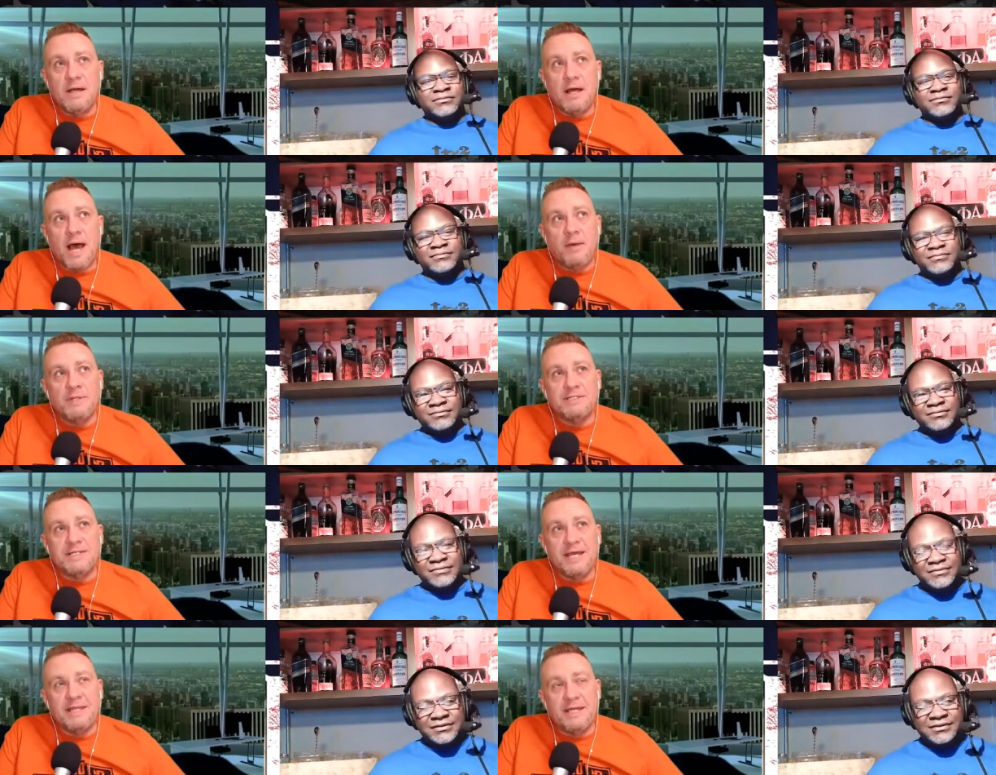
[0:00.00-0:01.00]
Speaker 1: I would
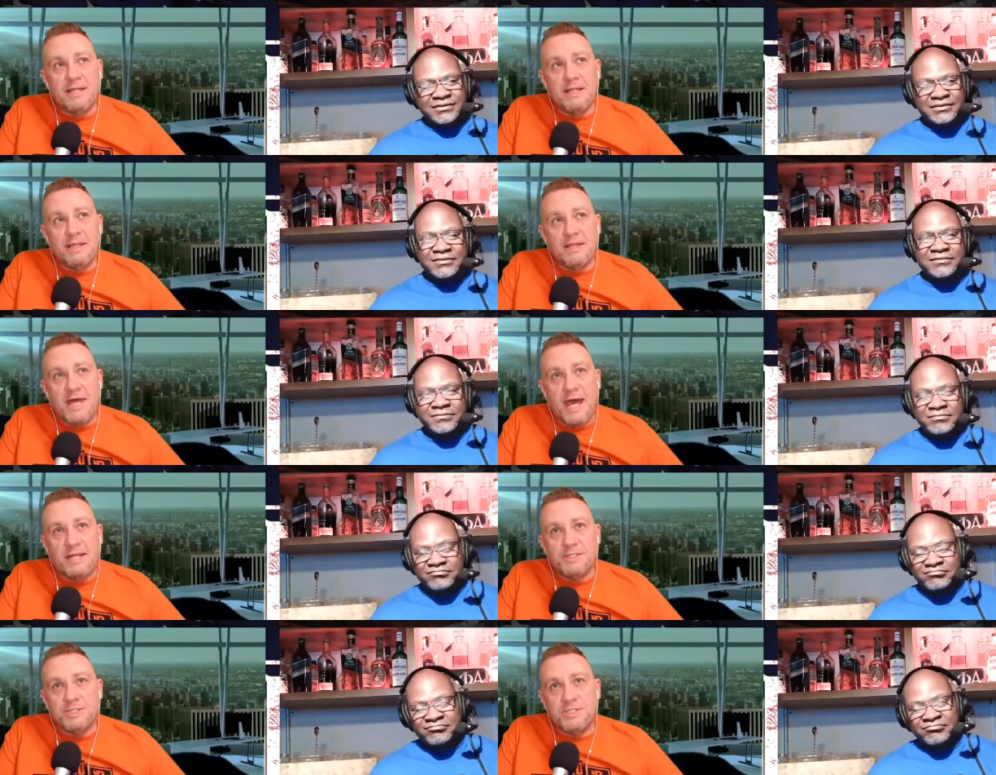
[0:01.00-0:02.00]
say that that
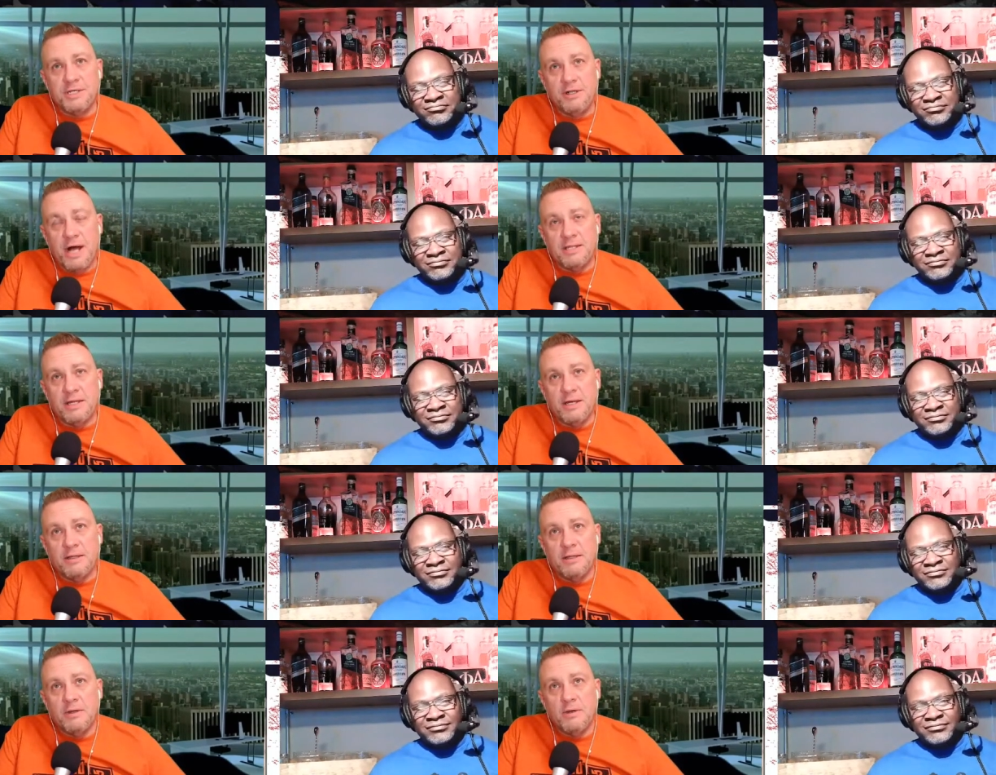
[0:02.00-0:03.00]
is still on the
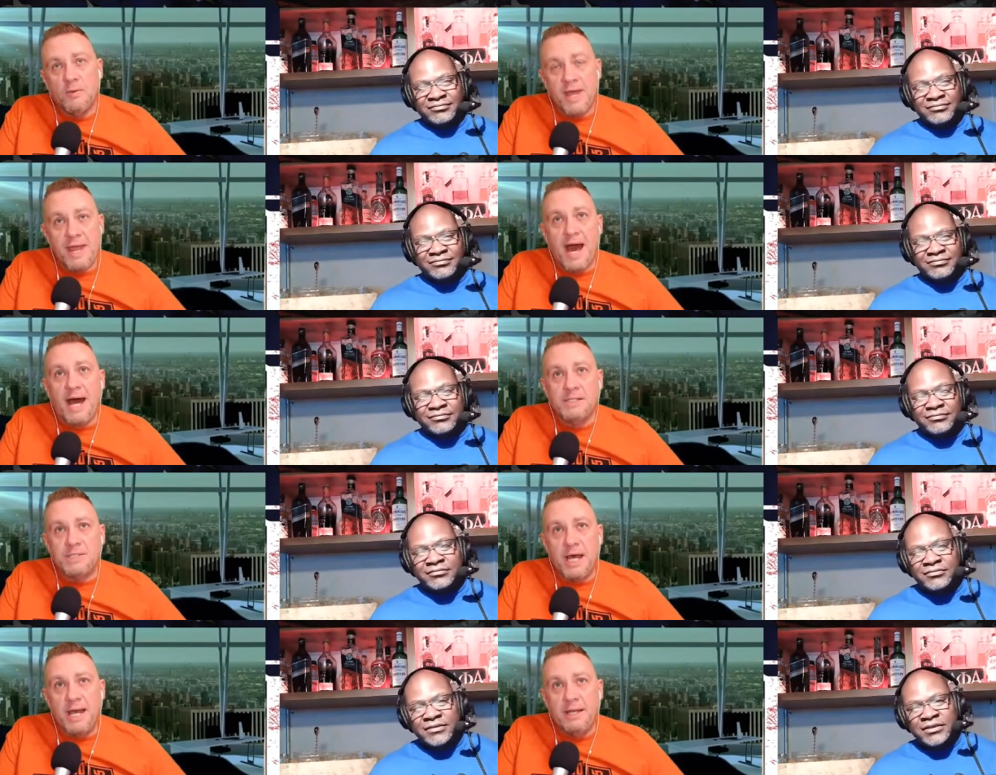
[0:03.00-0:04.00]
way high
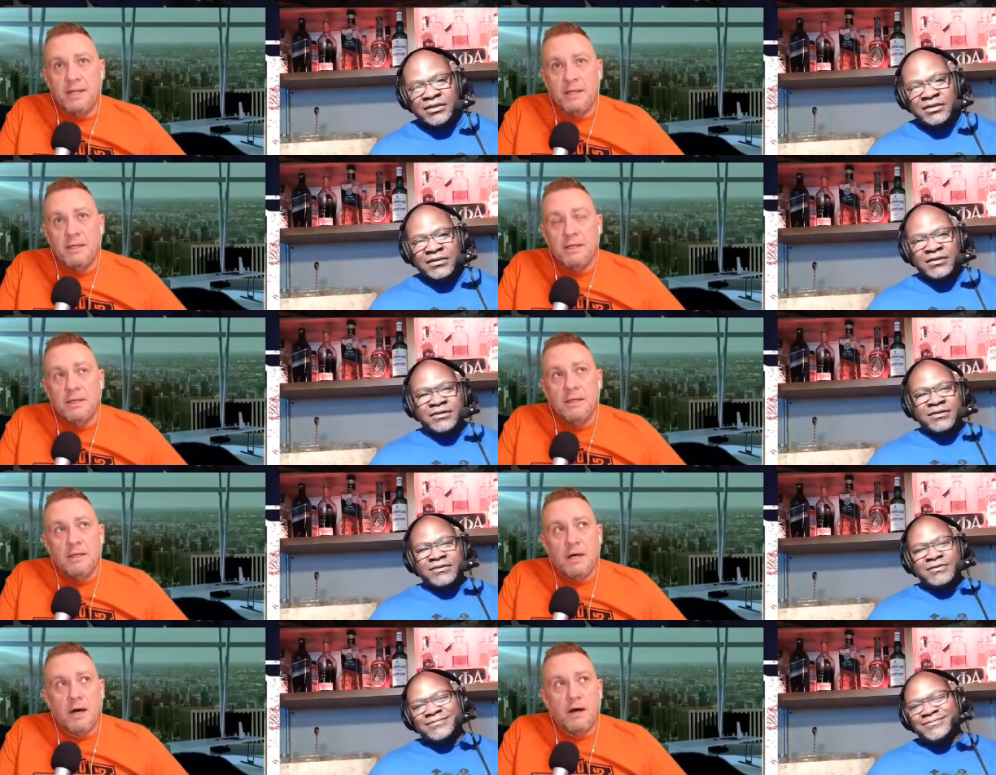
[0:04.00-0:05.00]
side.
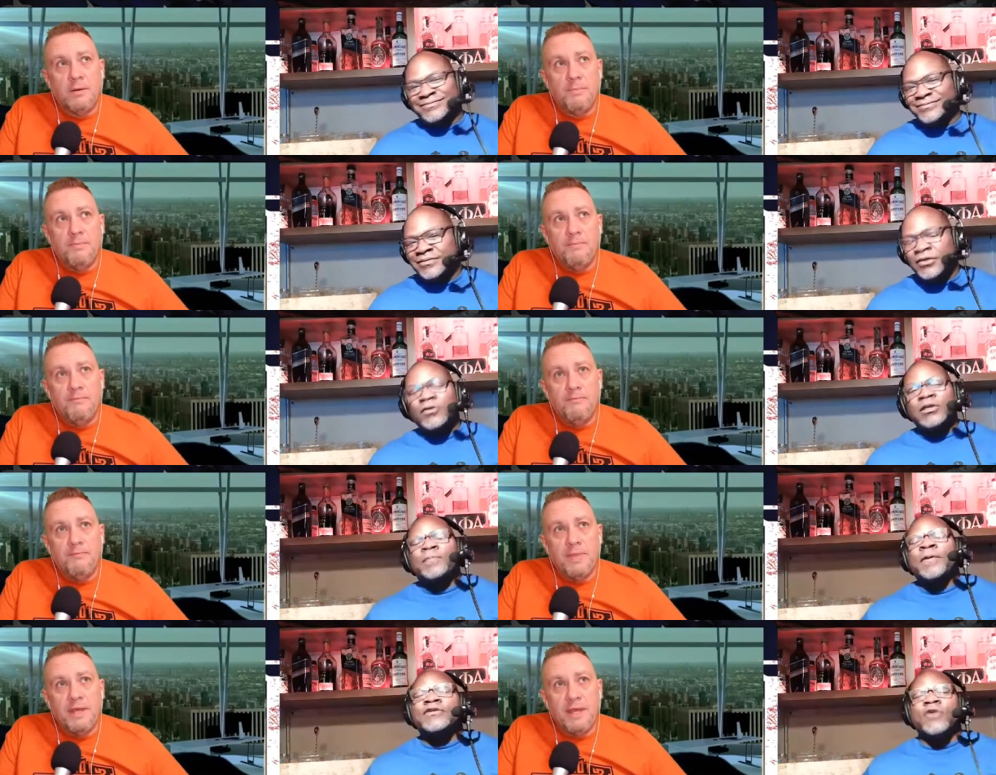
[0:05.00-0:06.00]
Um,
Speaker 2: it
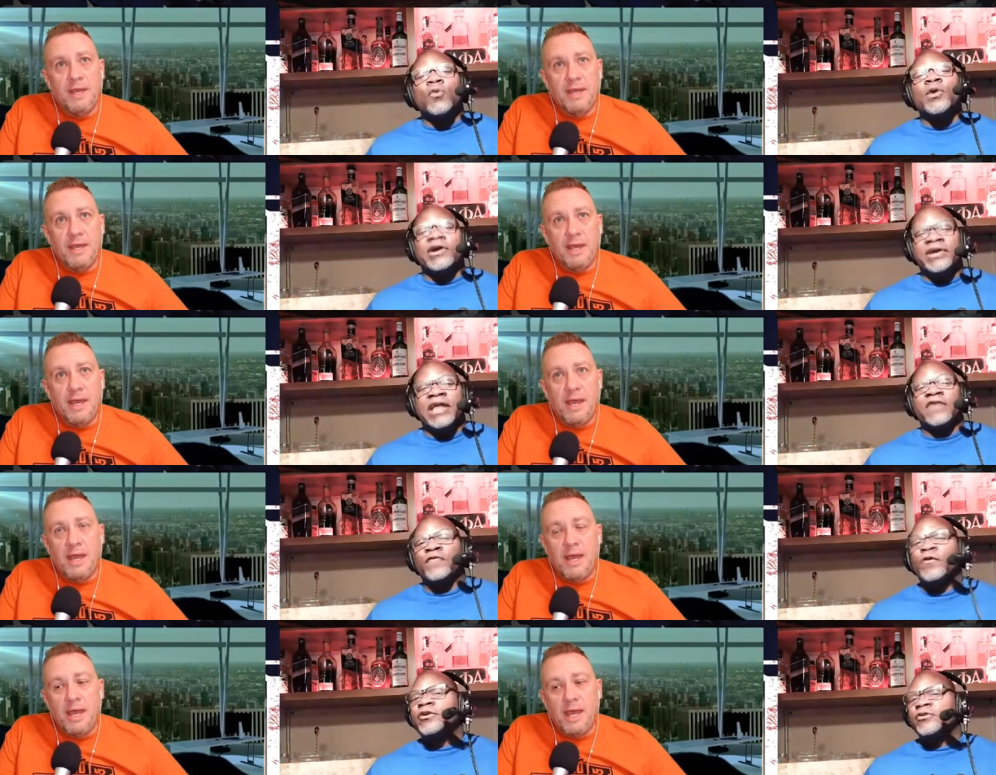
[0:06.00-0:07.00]
depends on where in
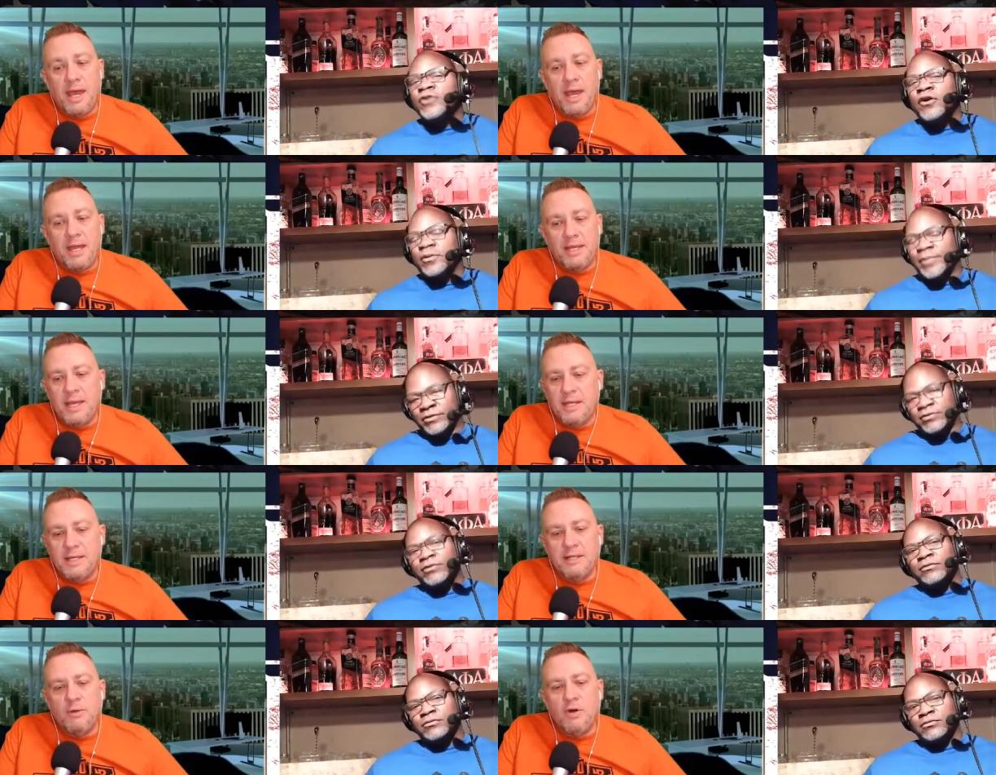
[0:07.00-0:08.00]
California you're talking
Speaker 1: about. Yeah.
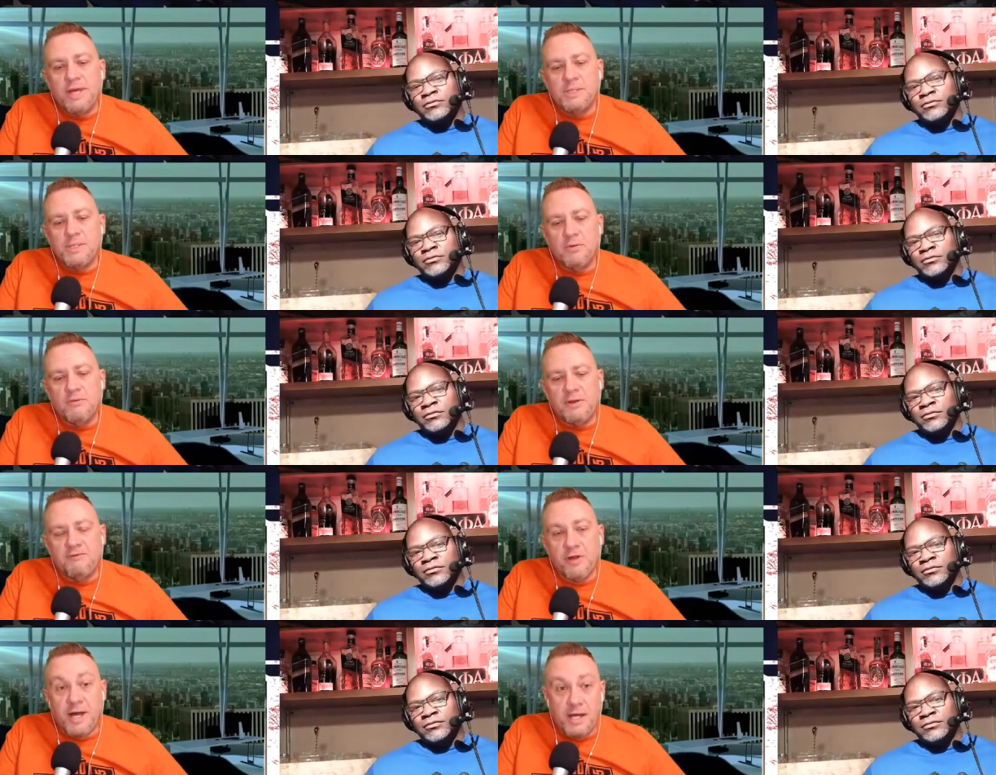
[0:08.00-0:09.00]
Okay. So
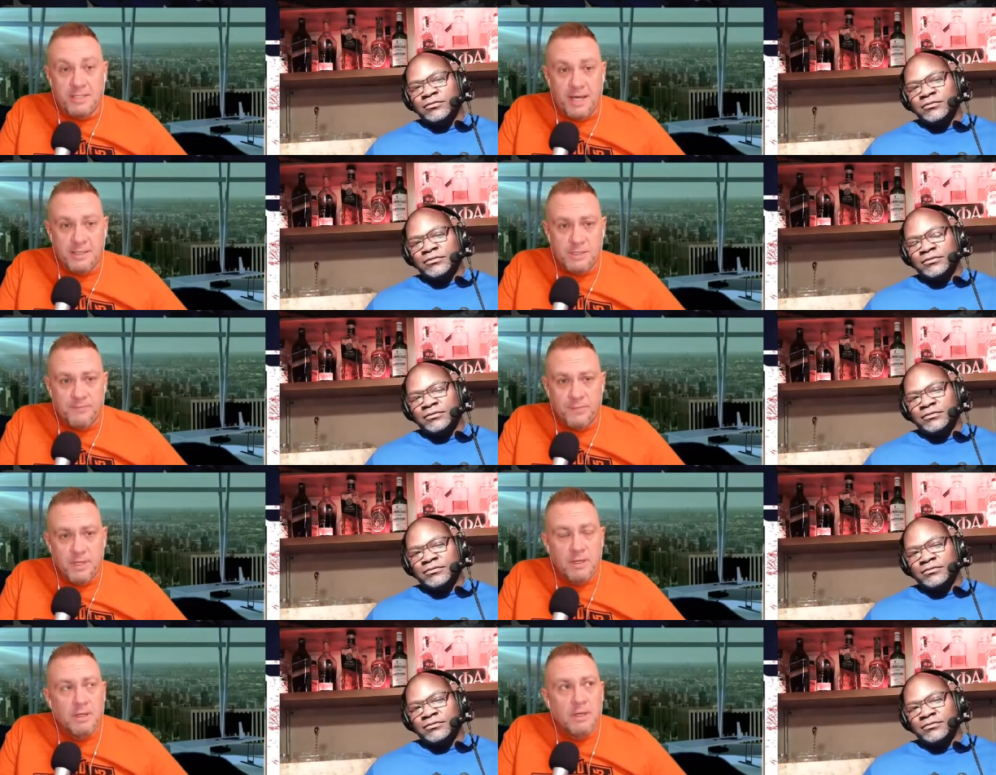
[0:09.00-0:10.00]
for context,
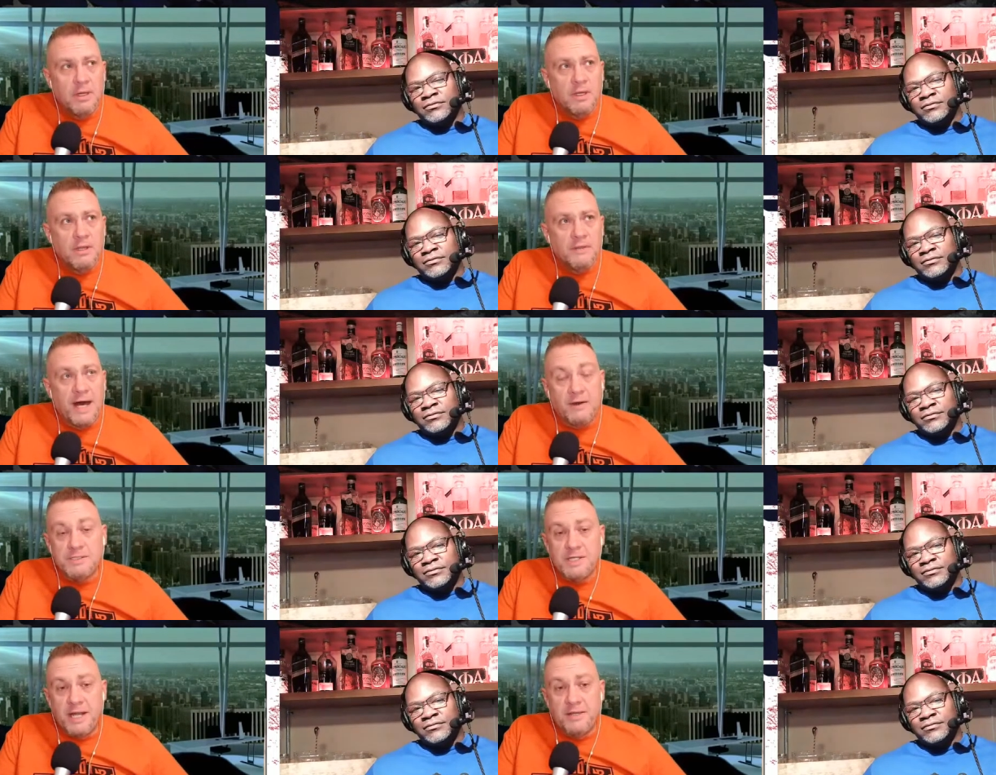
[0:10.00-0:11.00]
the house
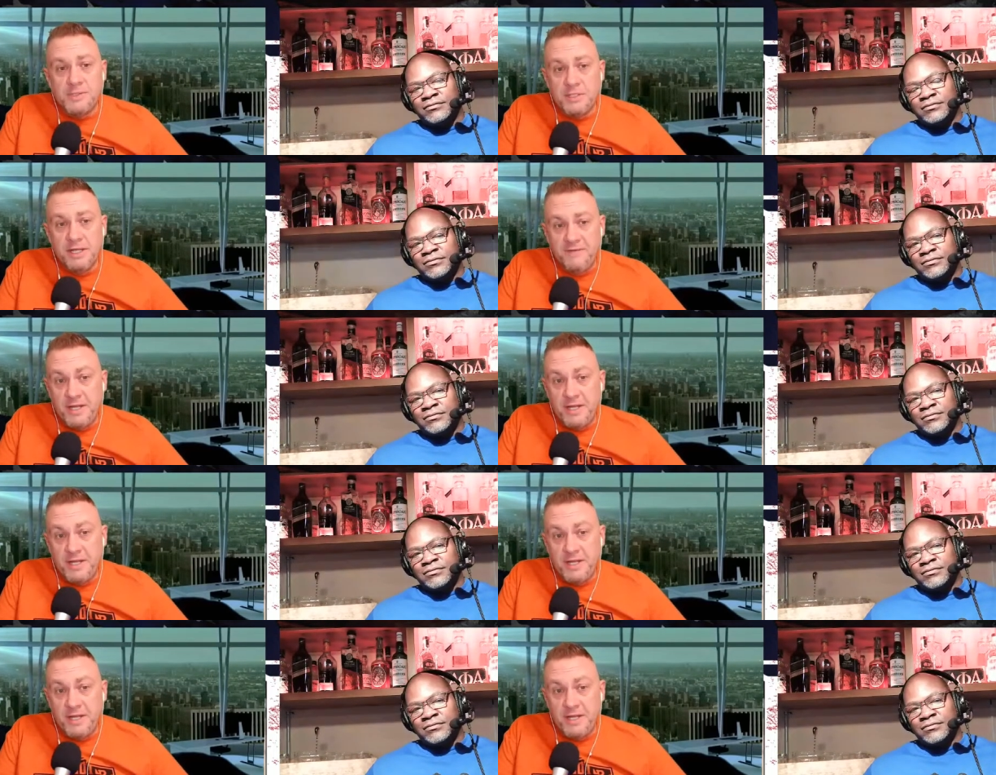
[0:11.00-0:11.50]
that I used to live in